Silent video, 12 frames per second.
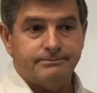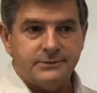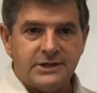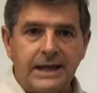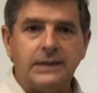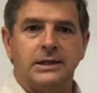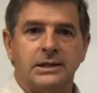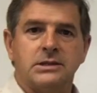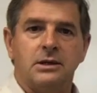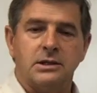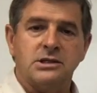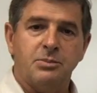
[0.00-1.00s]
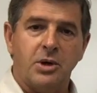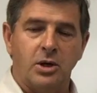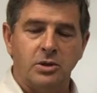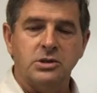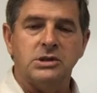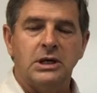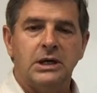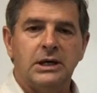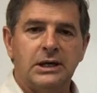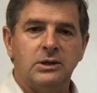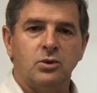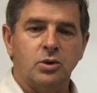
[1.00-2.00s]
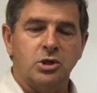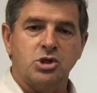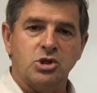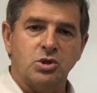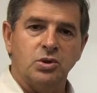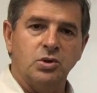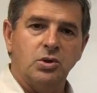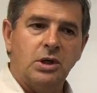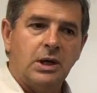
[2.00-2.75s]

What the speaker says: tactics, I suppose, in order to